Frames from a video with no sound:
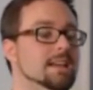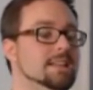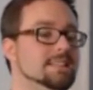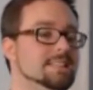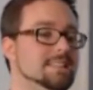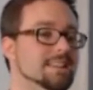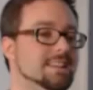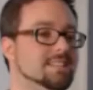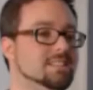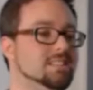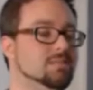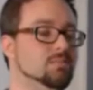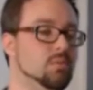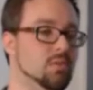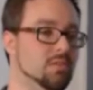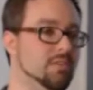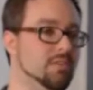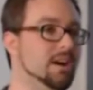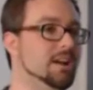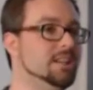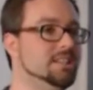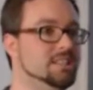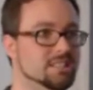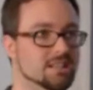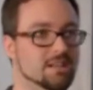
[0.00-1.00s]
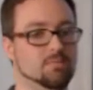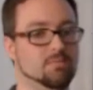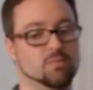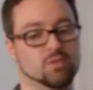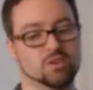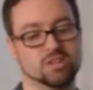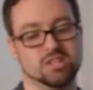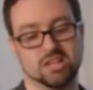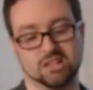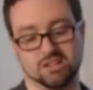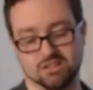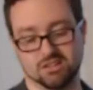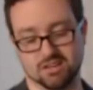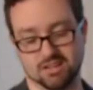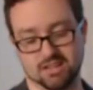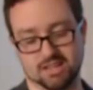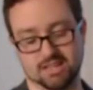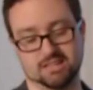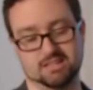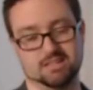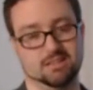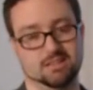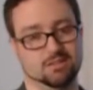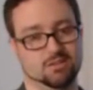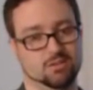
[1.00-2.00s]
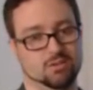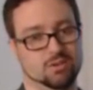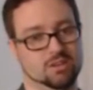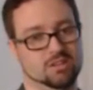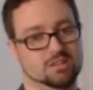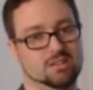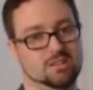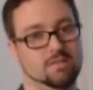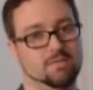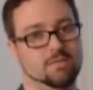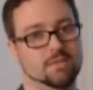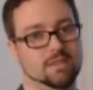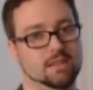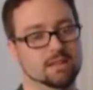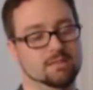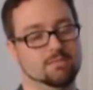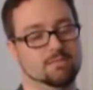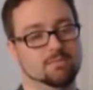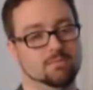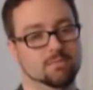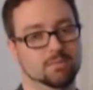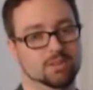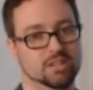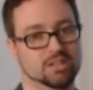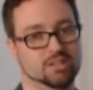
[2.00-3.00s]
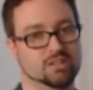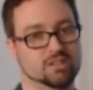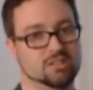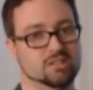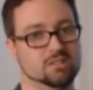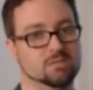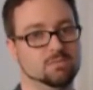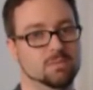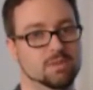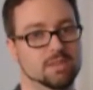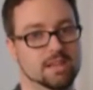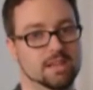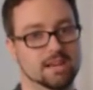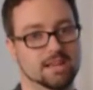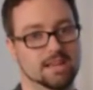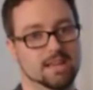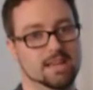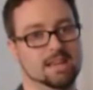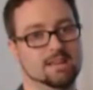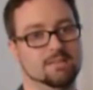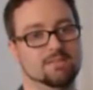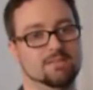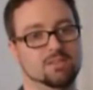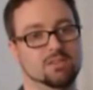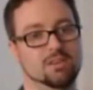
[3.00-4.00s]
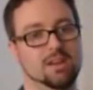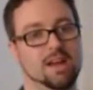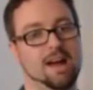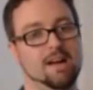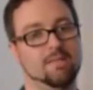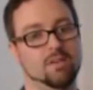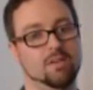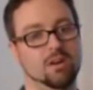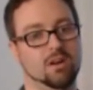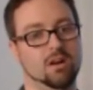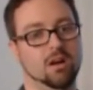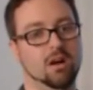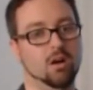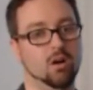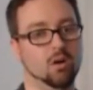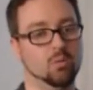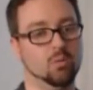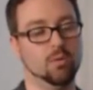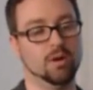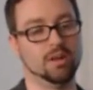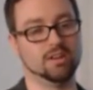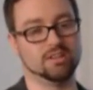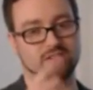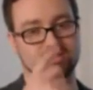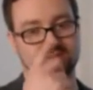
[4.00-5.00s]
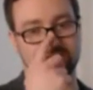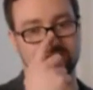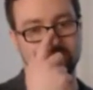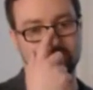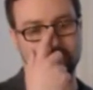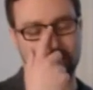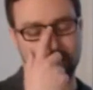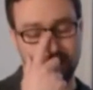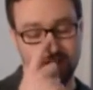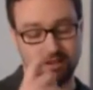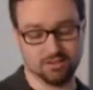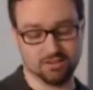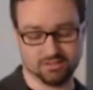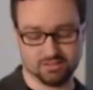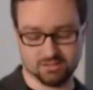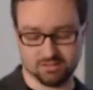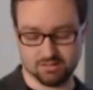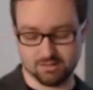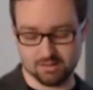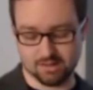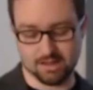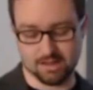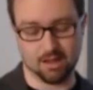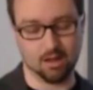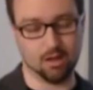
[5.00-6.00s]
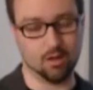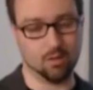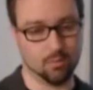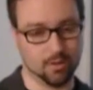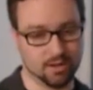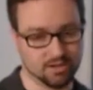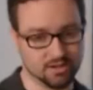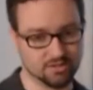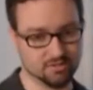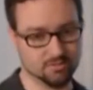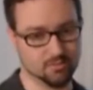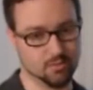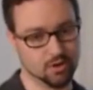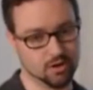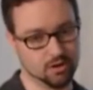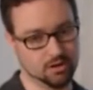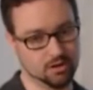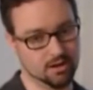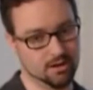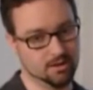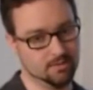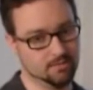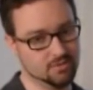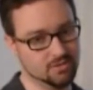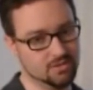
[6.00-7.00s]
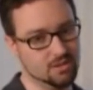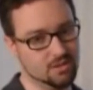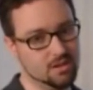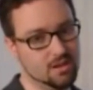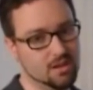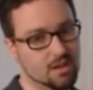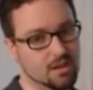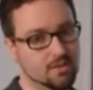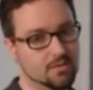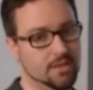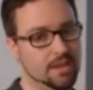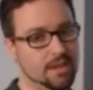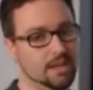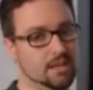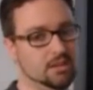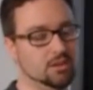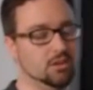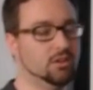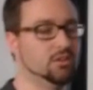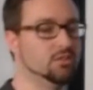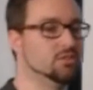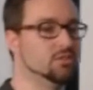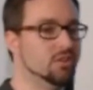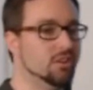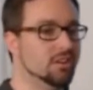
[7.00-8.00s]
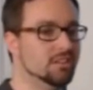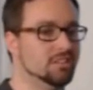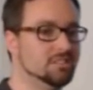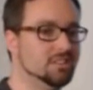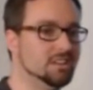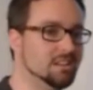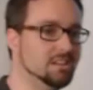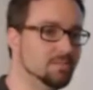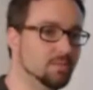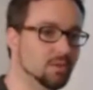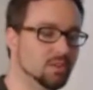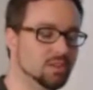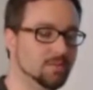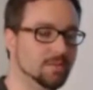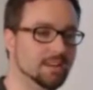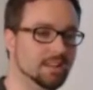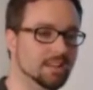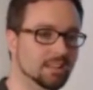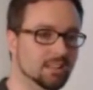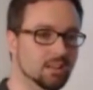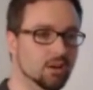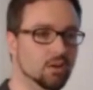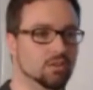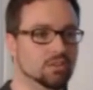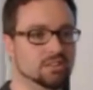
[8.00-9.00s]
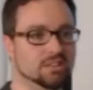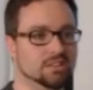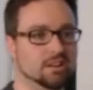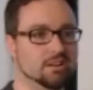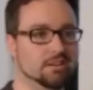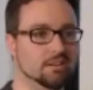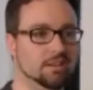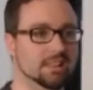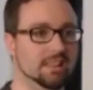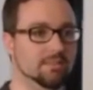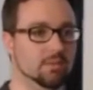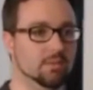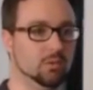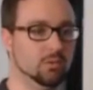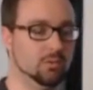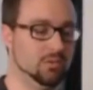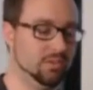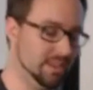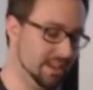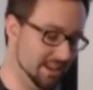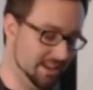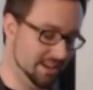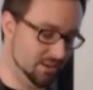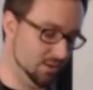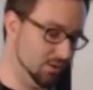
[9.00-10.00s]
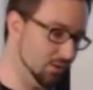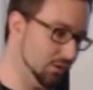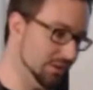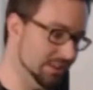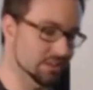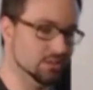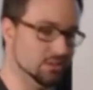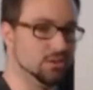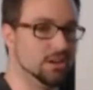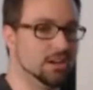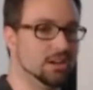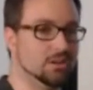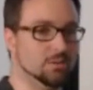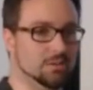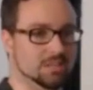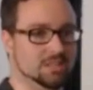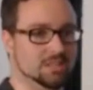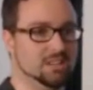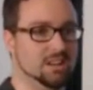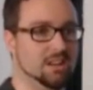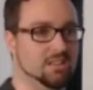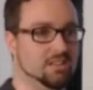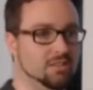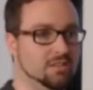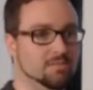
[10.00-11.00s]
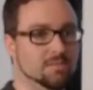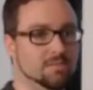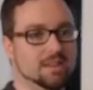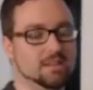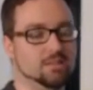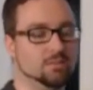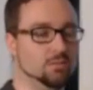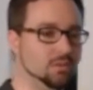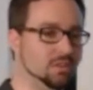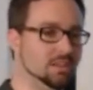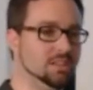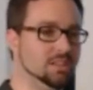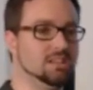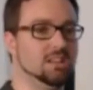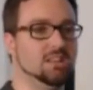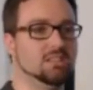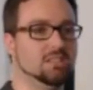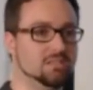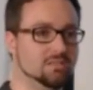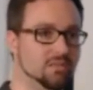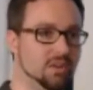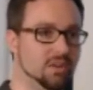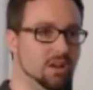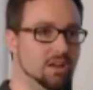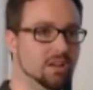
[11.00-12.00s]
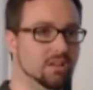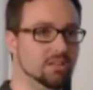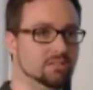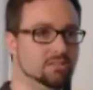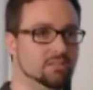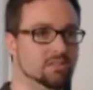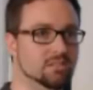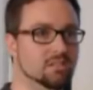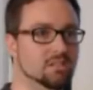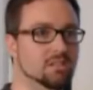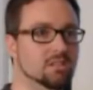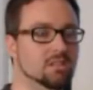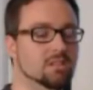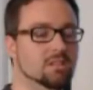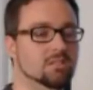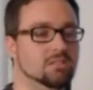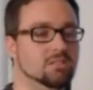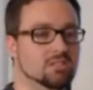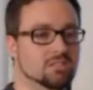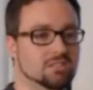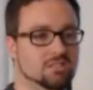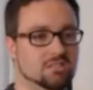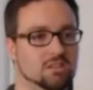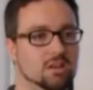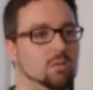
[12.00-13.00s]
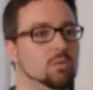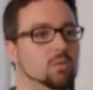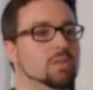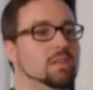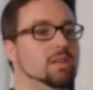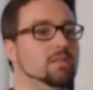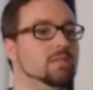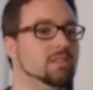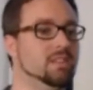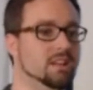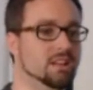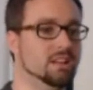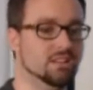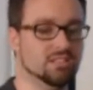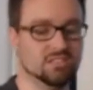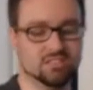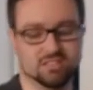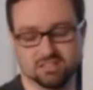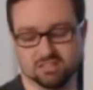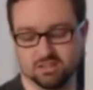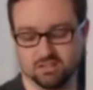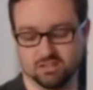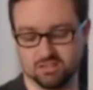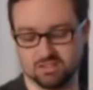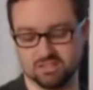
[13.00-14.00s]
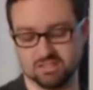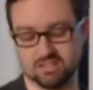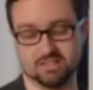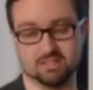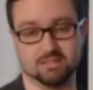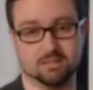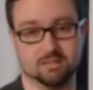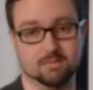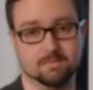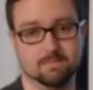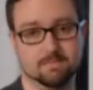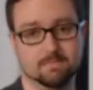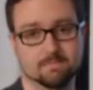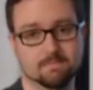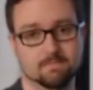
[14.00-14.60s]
does provide some protection against it doing something malicious. But then again, if you have a whole bunch of files, a whole bunch of programs that you don't trust, and you put them at a lower integrity level, well, they can all interact with each other and mess with each other's files, just not with everything else that's on the system.